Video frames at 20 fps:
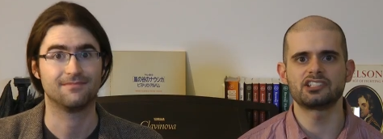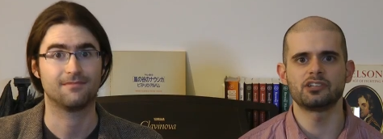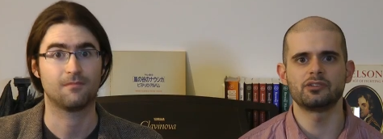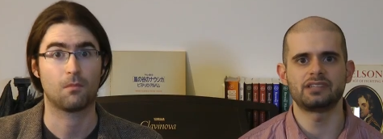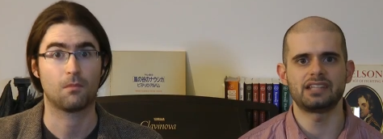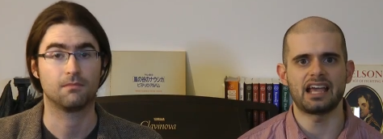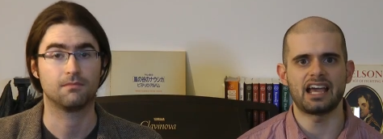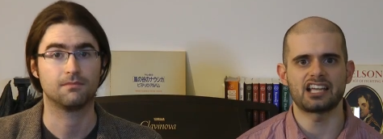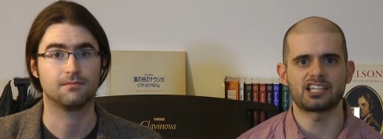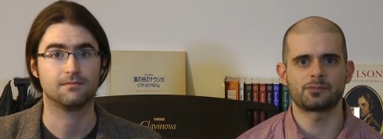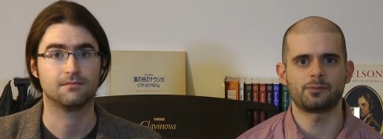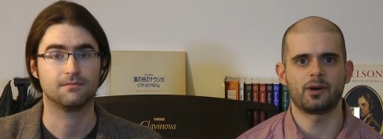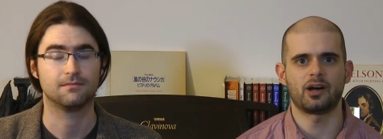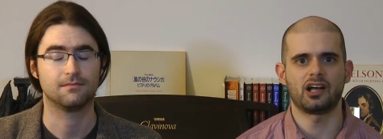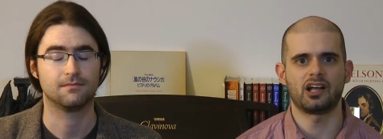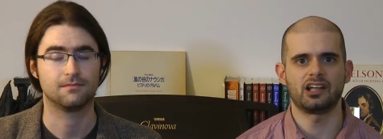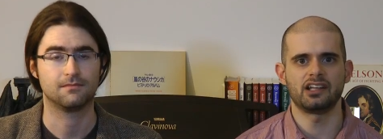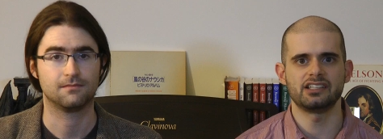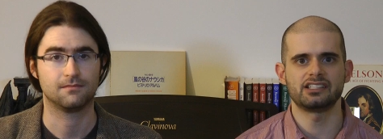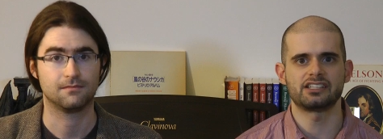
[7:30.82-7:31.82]
Speaker 1: to do with the Expo
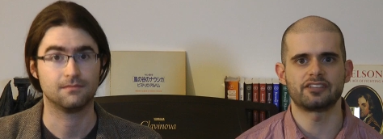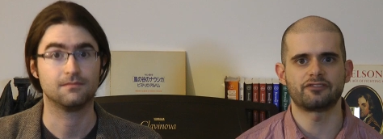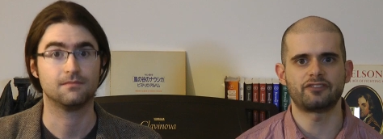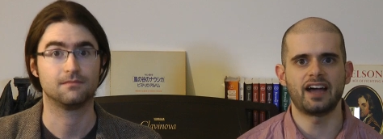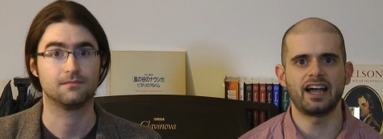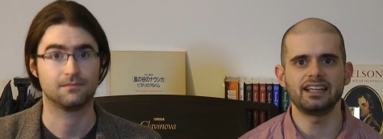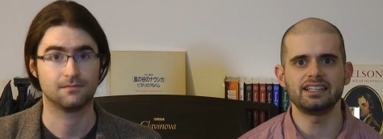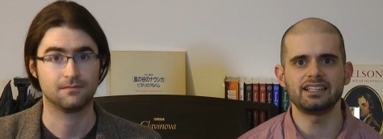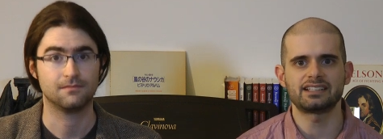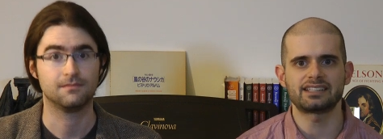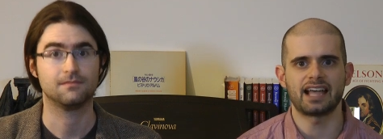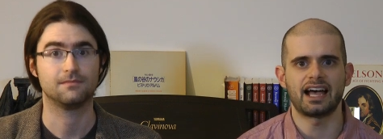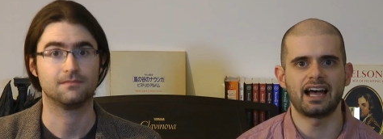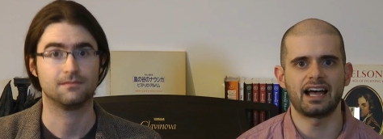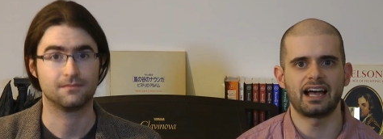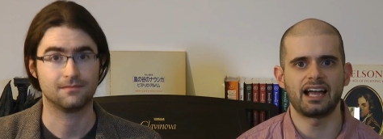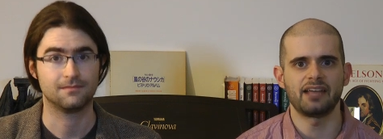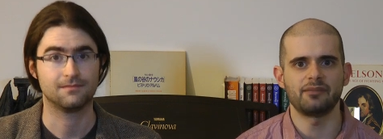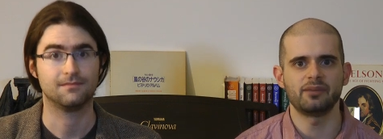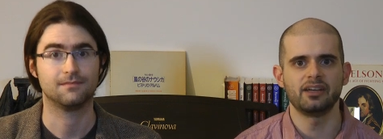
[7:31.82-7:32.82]
Hall is to find a
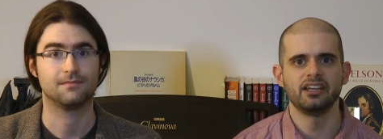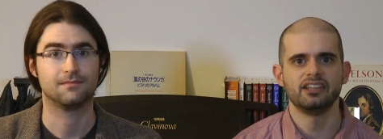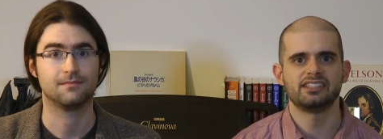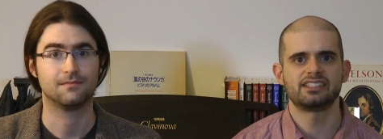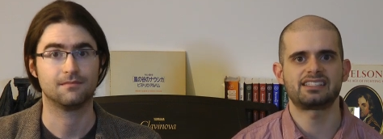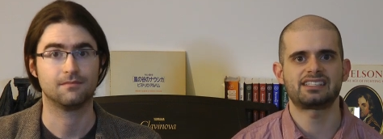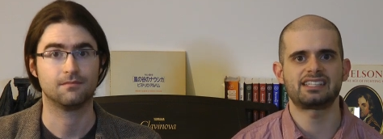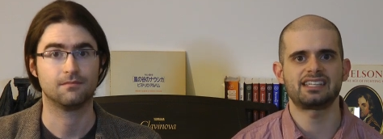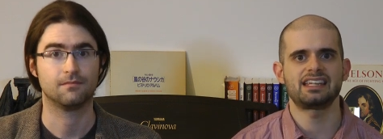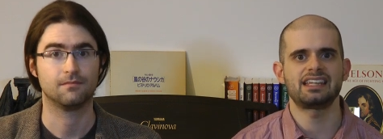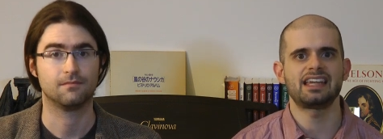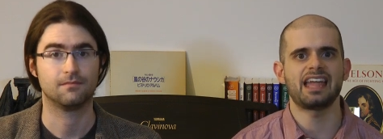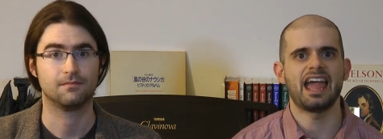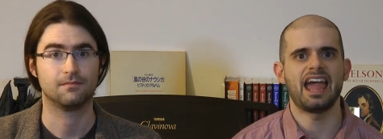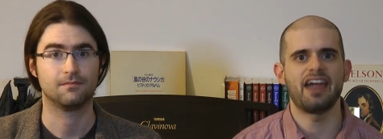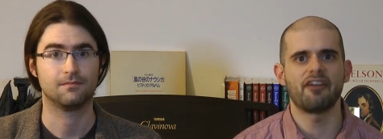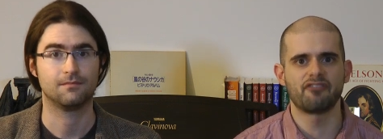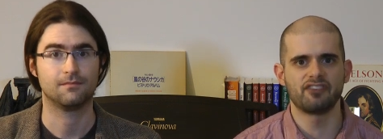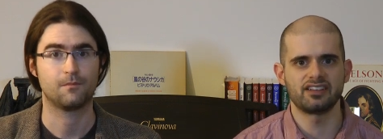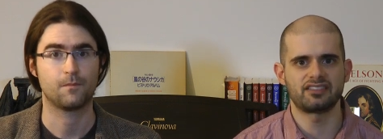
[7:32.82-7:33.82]
time, see
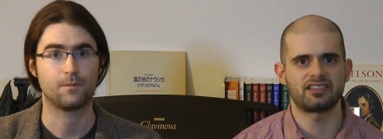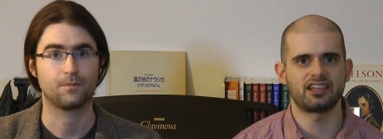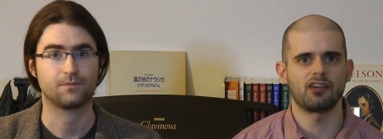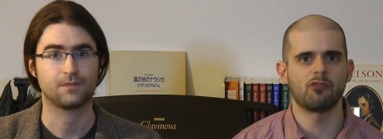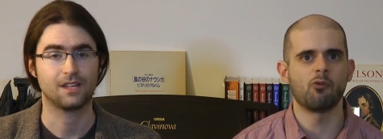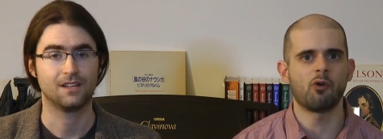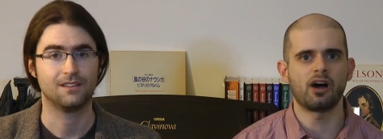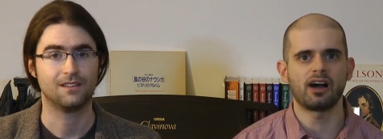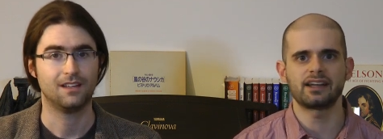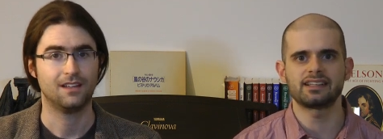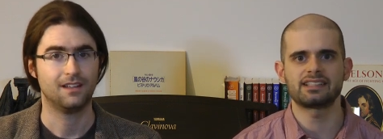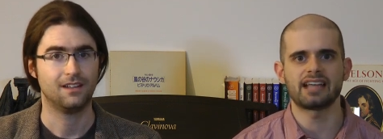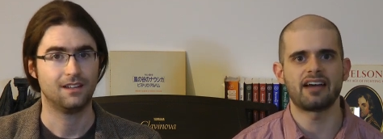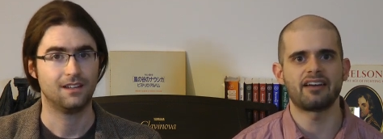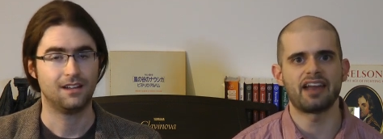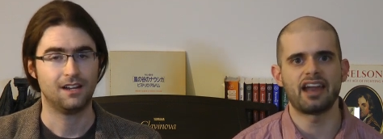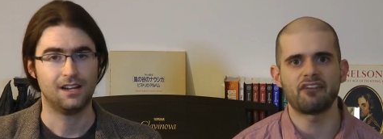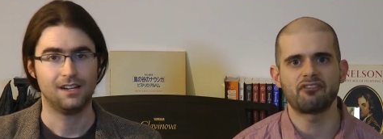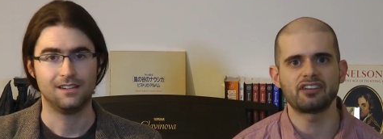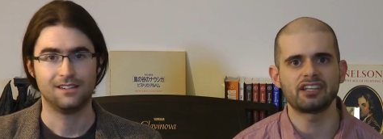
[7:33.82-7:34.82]
everything, walk
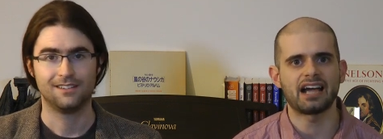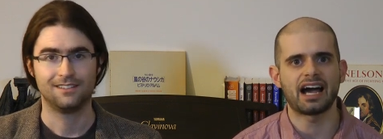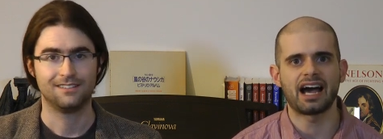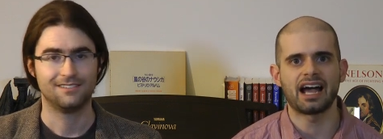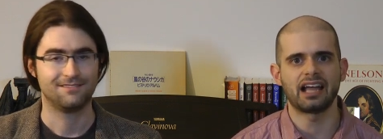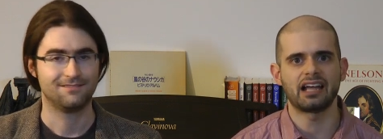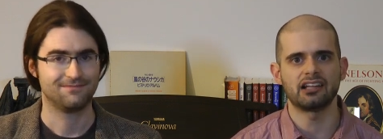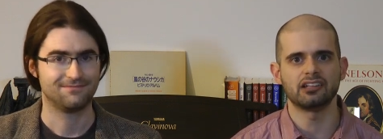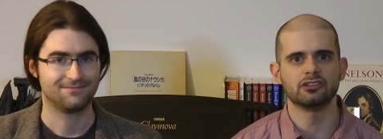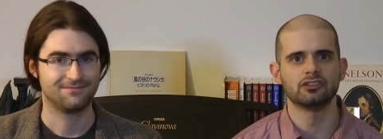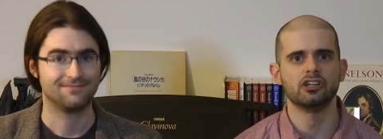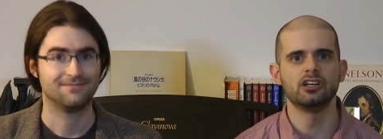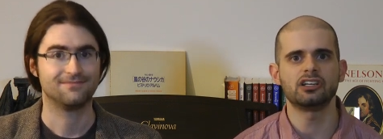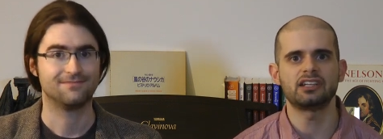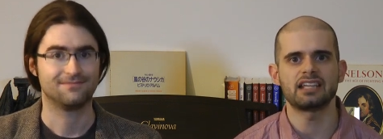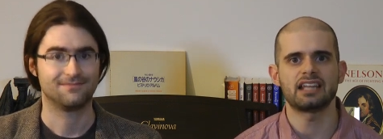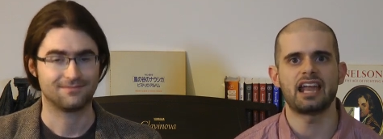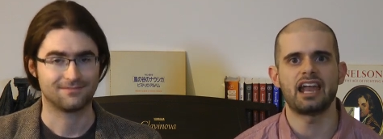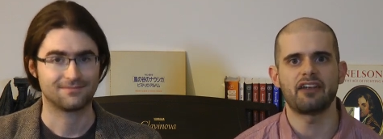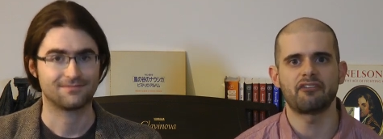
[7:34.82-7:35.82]
down every aisle,
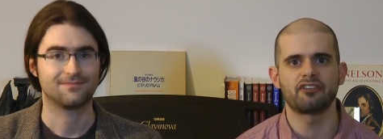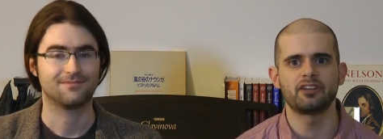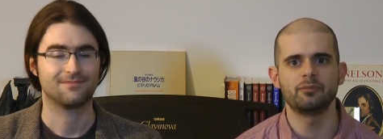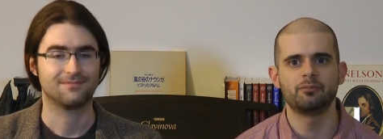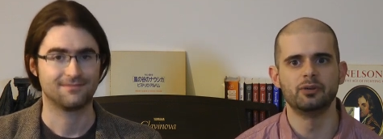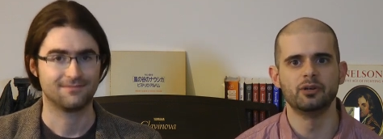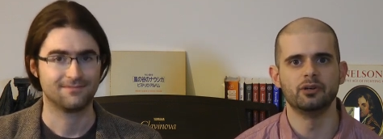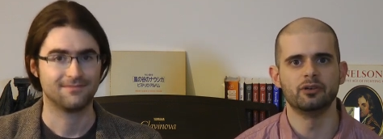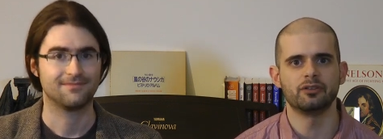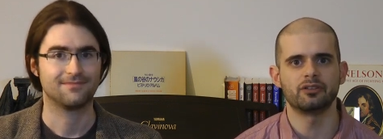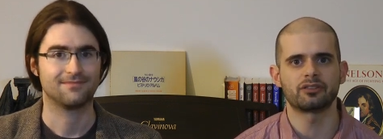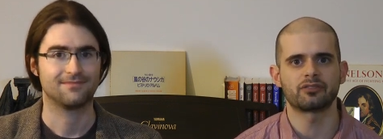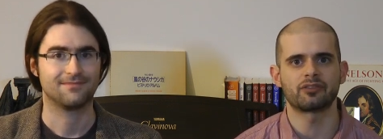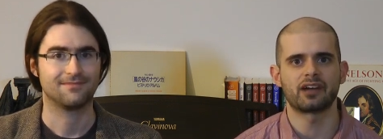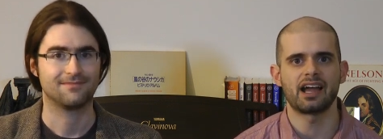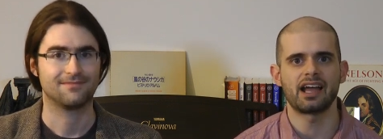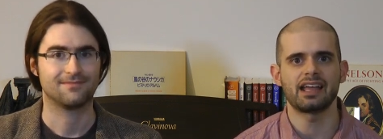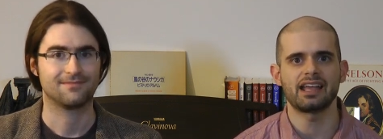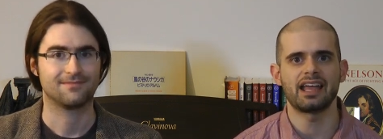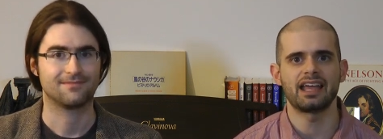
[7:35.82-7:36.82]
look at every booth,
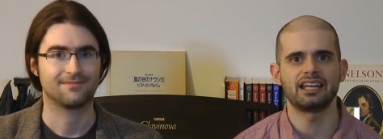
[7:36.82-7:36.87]
right?